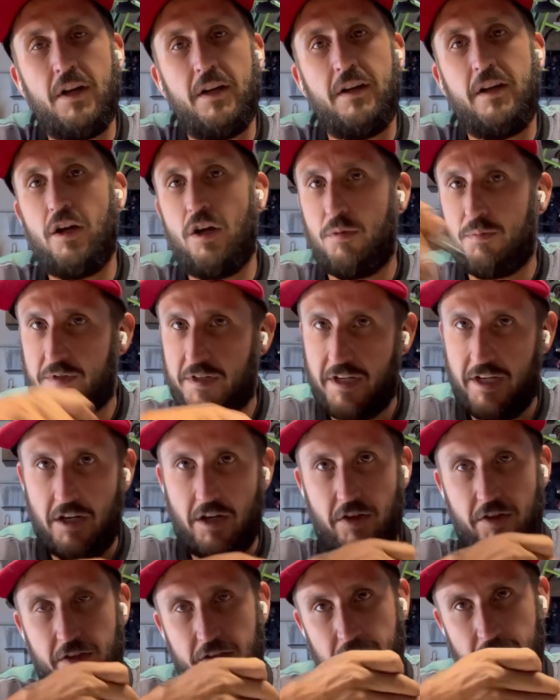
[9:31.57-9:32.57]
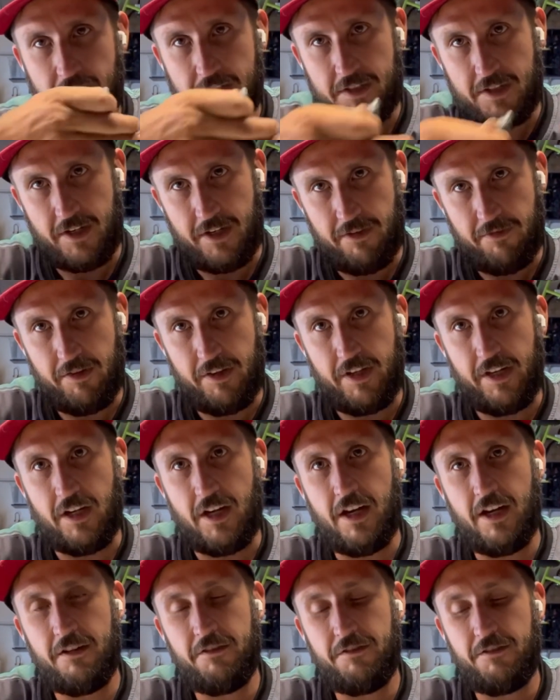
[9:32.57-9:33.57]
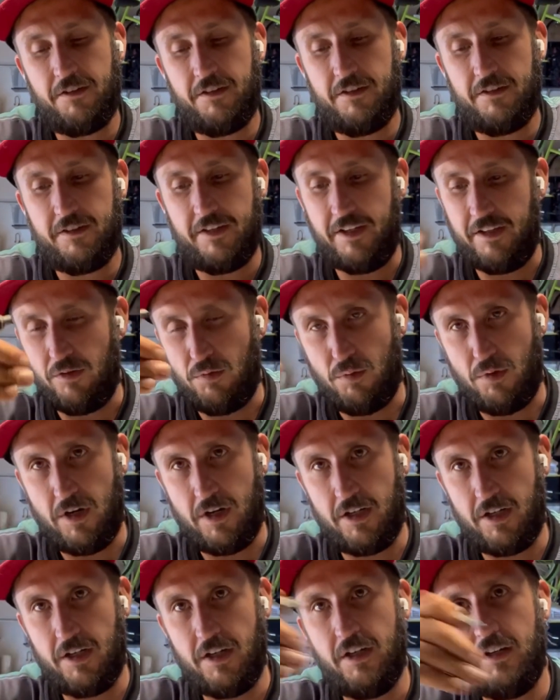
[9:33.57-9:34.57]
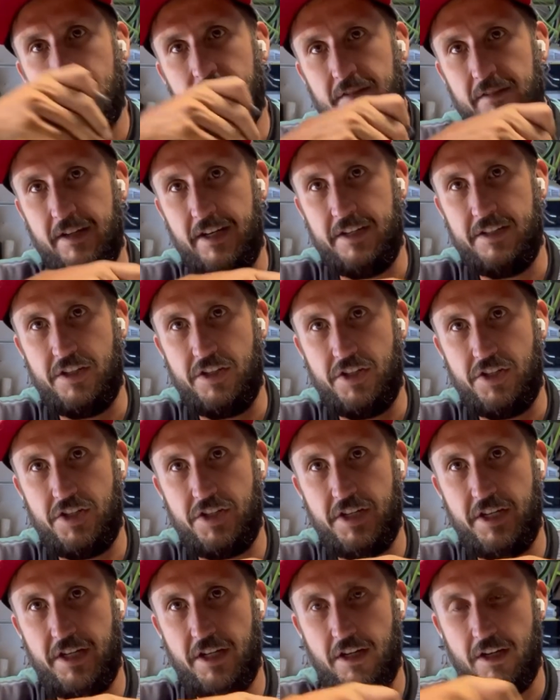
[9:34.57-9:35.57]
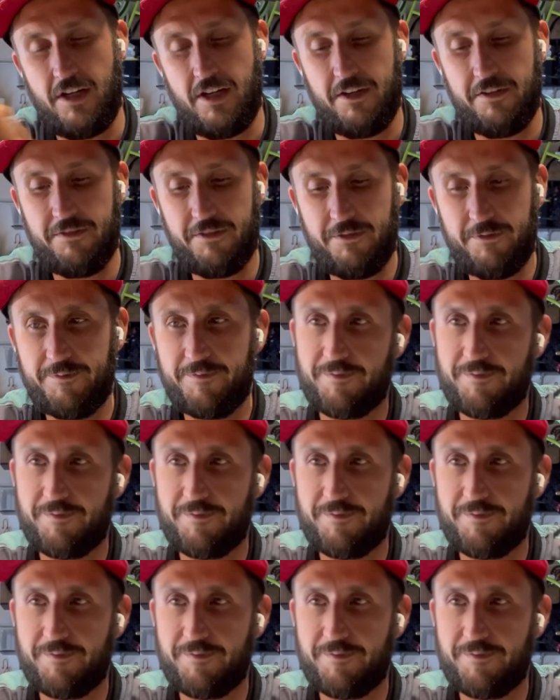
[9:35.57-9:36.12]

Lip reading: helps get all the dust and everything off and the water nice and sheeted off.